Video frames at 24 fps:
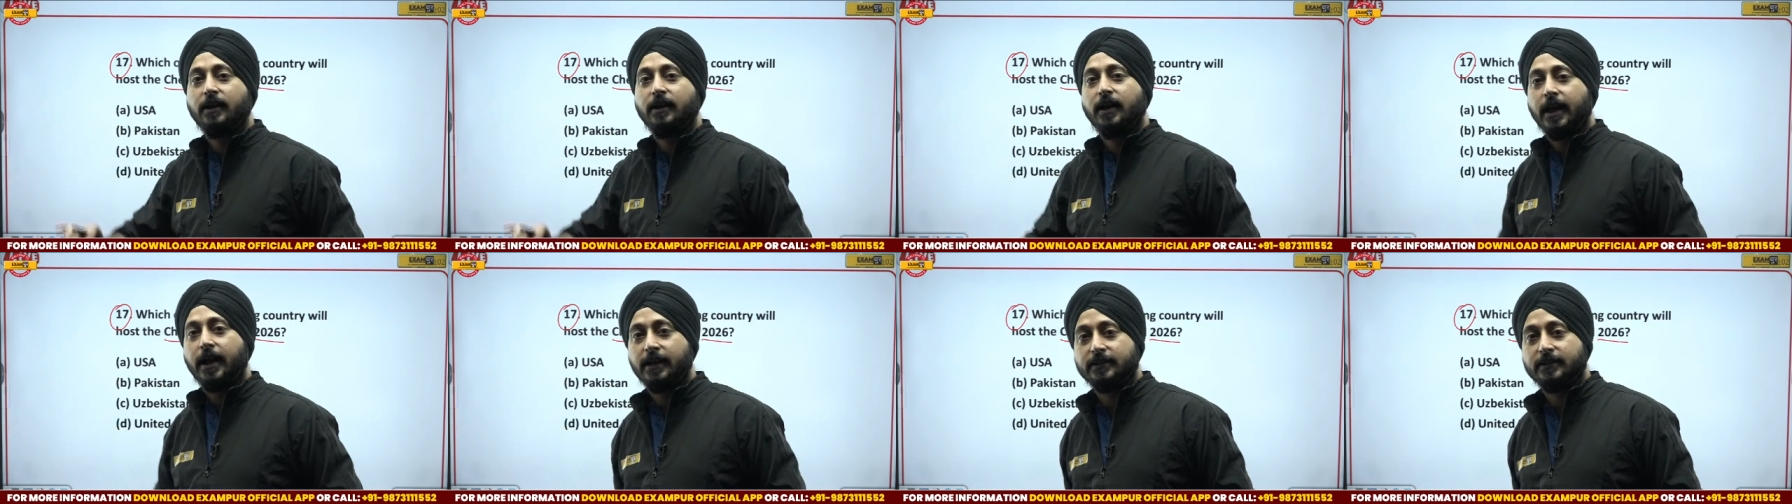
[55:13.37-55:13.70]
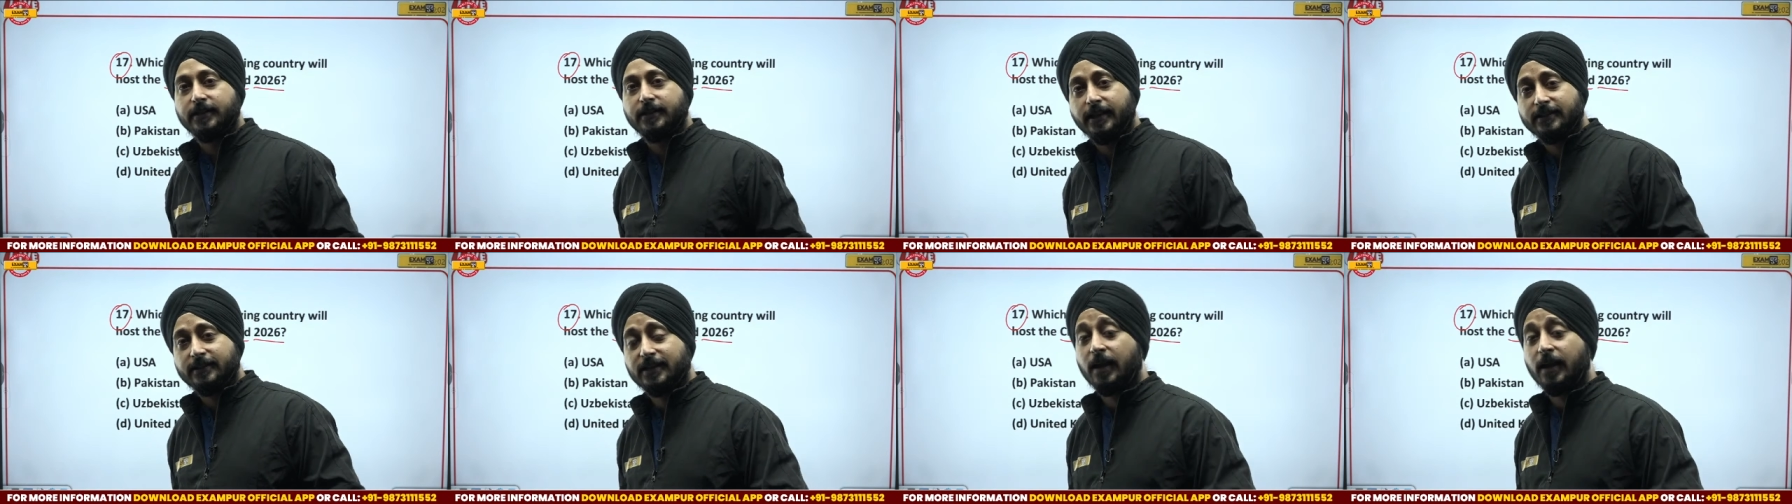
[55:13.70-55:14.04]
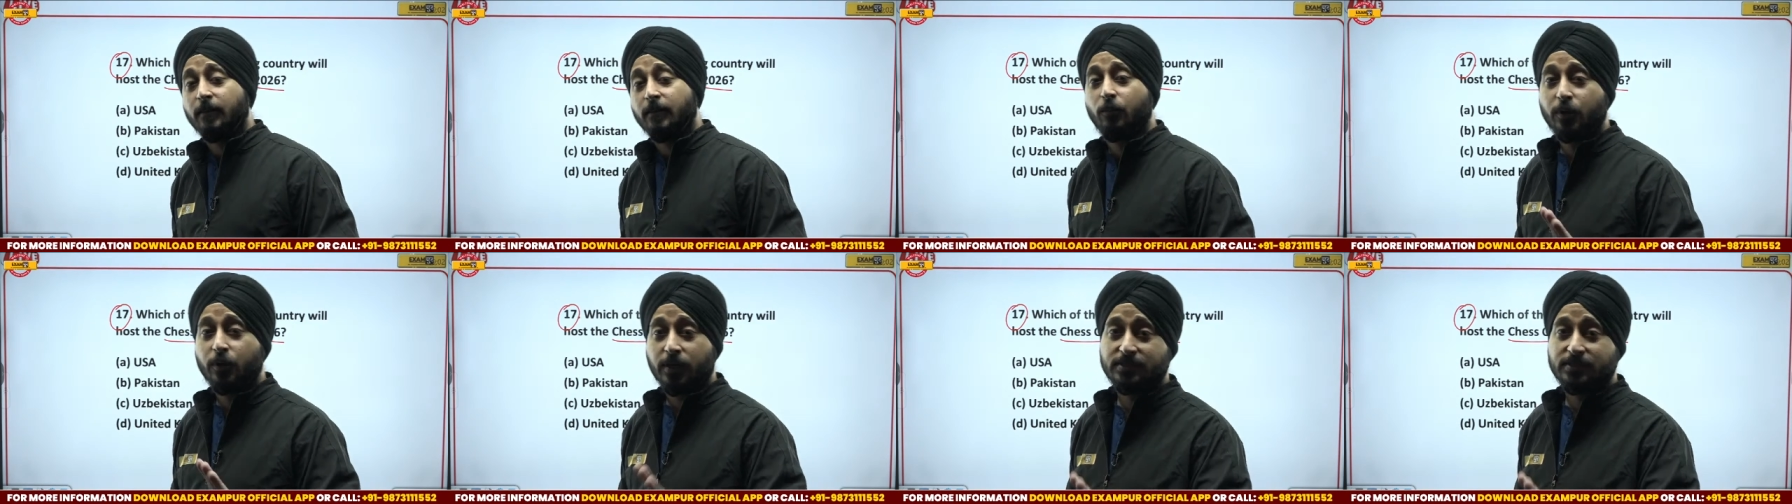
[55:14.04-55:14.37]
As
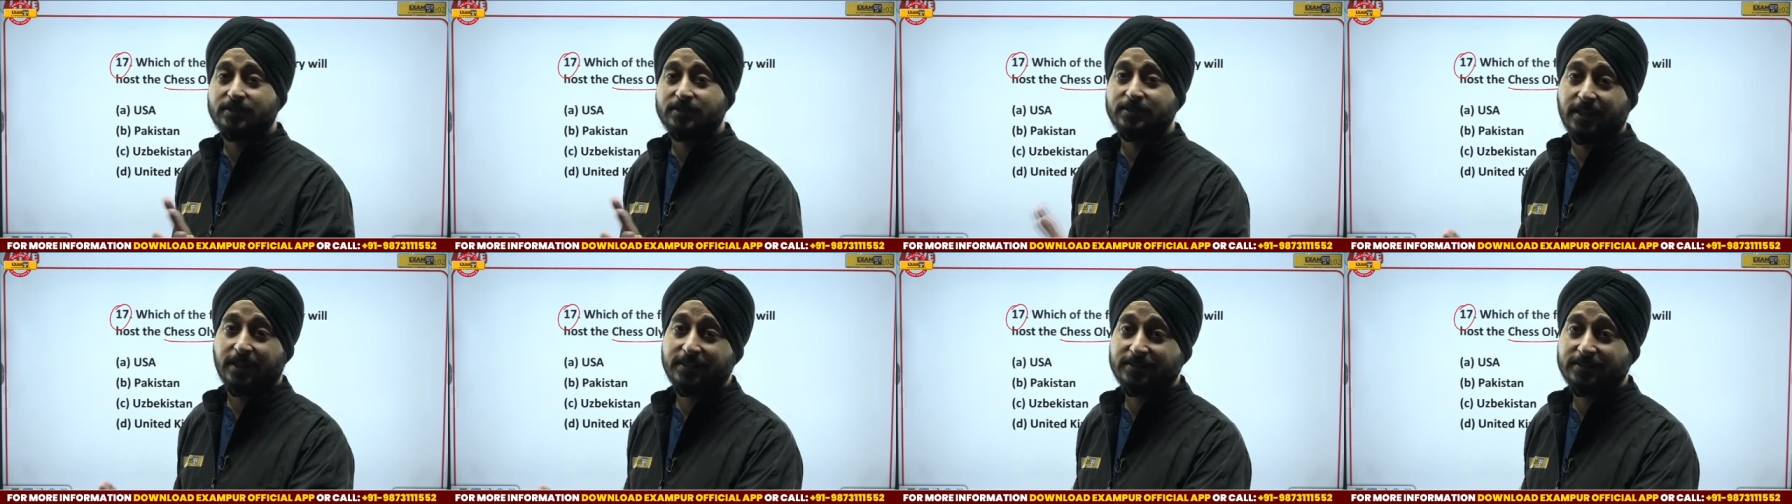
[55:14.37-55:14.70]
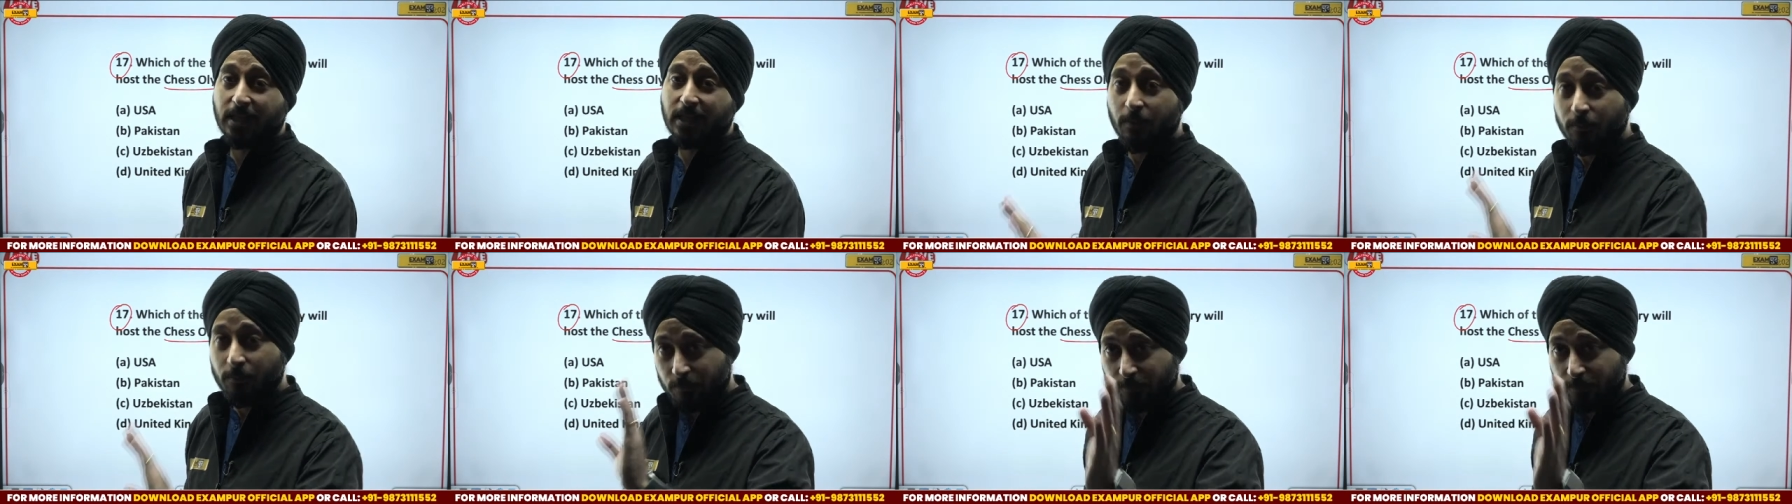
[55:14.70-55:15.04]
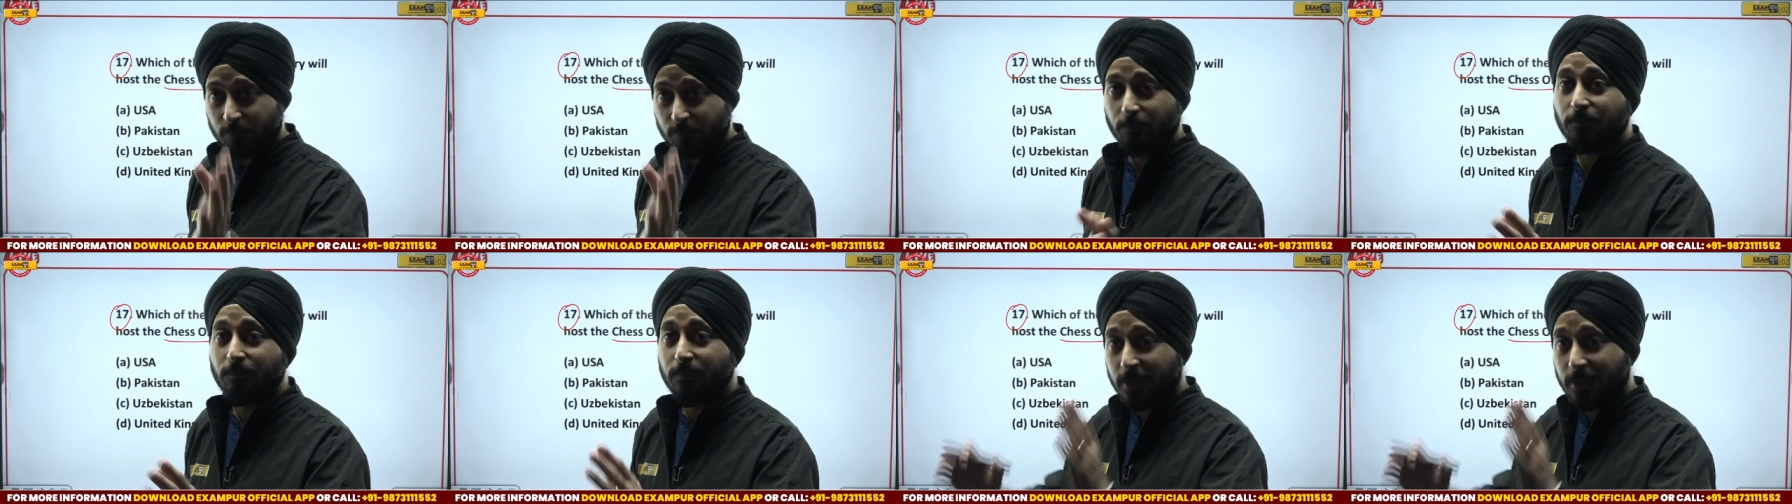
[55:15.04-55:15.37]
Exampur SSC exam
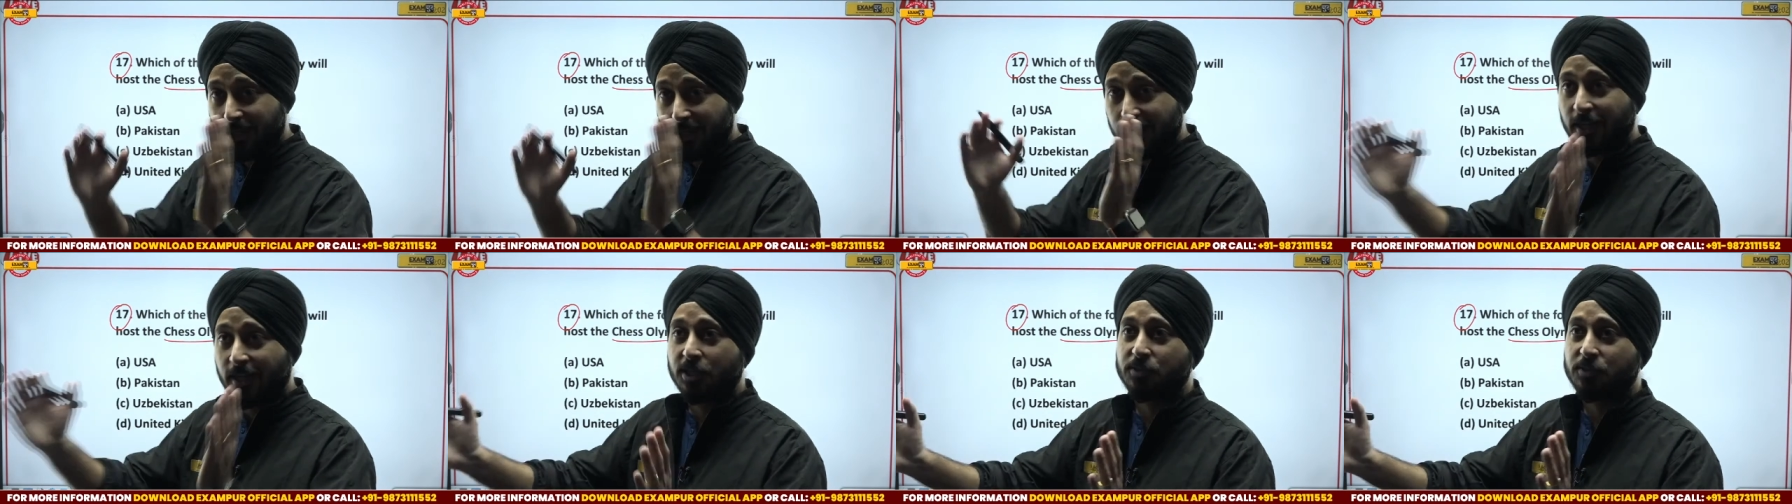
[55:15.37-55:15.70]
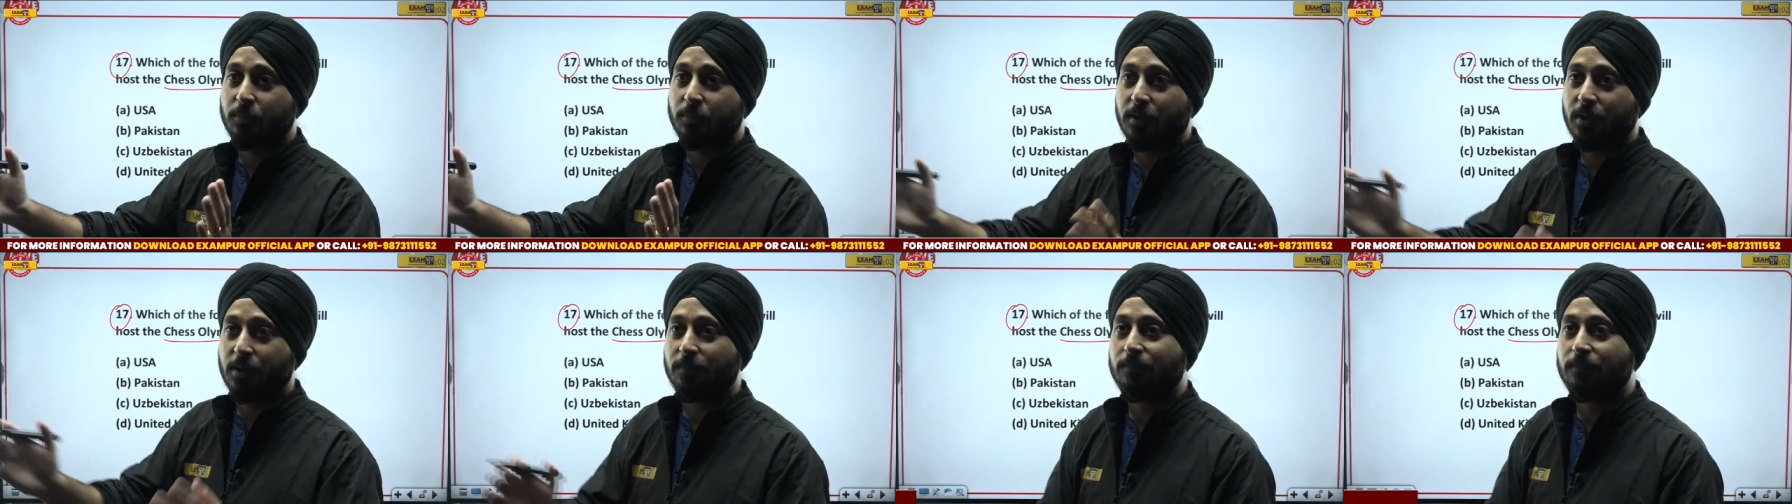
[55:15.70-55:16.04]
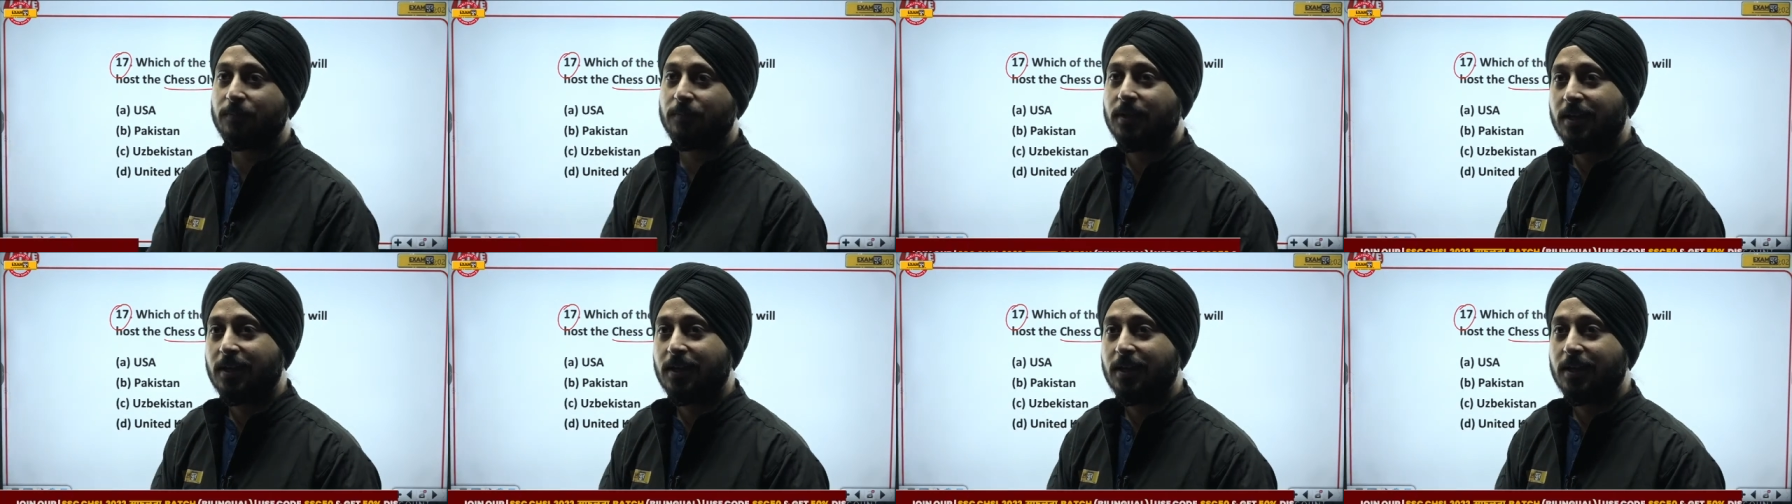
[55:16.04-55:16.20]
English medium.